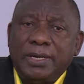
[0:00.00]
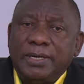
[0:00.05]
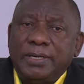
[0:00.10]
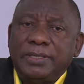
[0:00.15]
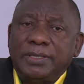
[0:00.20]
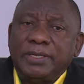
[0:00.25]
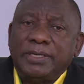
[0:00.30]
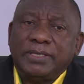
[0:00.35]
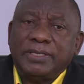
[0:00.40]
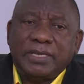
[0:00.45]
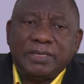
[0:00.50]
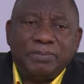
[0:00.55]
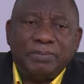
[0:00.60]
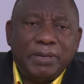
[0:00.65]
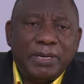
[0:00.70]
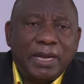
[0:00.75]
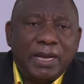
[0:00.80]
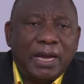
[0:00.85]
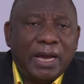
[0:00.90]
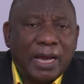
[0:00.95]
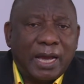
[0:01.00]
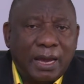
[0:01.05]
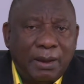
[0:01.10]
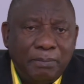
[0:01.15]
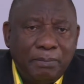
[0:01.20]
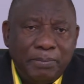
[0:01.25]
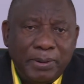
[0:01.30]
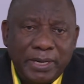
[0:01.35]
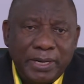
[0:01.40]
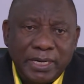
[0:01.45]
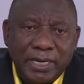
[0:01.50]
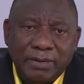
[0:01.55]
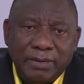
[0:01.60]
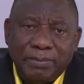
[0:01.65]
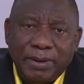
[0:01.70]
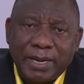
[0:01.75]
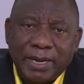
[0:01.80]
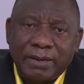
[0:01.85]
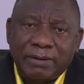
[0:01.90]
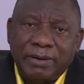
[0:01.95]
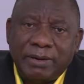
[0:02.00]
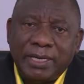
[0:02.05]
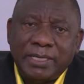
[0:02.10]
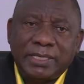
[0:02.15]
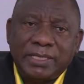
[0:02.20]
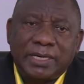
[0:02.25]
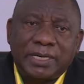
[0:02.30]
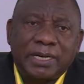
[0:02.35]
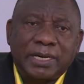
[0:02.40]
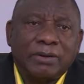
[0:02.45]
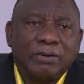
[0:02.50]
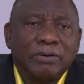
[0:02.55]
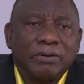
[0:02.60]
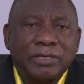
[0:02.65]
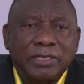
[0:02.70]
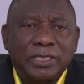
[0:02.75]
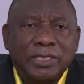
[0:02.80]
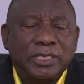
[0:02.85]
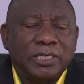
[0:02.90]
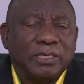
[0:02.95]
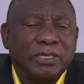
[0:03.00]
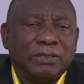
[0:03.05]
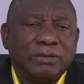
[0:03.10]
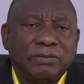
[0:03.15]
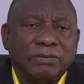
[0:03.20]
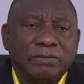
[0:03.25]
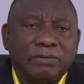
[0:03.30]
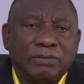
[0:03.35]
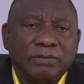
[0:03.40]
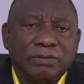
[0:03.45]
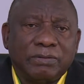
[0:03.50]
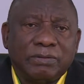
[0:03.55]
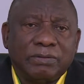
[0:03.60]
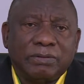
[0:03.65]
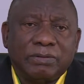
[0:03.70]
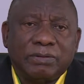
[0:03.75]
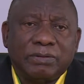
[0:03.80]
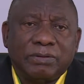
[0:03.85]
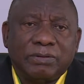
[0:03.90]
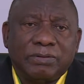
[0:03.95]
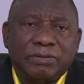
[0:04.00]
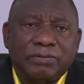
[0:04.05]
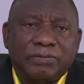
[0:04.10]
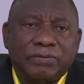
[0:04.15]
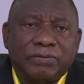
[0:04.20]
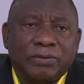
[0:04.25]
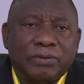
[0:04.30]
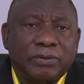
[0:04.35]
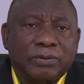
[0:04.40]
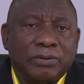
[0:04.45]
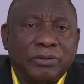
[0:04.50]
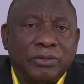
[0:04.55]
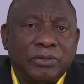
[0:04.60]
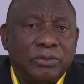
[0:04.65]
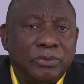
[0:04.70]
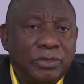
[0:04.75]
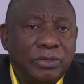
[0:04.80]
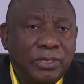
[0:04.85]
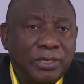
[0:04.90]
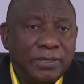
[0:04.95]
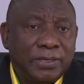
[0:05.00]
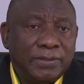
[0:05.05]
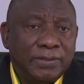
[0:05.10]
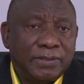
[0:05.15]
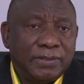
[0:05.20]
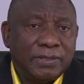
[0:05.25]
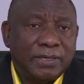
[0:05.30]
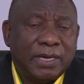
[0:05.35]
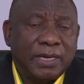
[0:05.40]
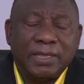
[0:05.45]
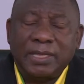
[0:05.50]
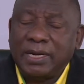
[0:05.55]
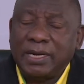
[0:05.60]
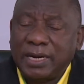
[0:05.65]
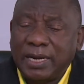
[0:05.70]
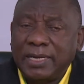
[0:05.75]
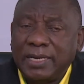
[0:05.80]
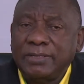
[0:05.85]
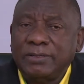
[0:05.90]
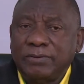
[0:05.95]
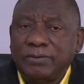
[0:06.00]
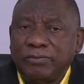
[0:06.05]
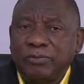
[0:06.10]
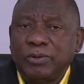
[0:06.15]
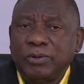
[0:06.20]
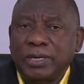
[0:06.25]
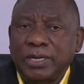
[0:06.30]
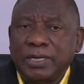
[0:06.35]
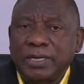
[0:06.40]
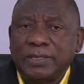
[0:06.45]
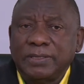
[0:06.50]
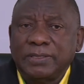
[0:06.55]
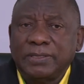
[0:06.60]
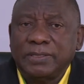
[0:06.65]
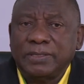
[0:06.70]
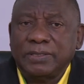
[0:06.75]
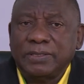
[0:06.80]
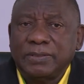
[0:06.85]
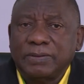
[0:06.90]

This has been accompanied by greater recognition for unions and the rights of workers.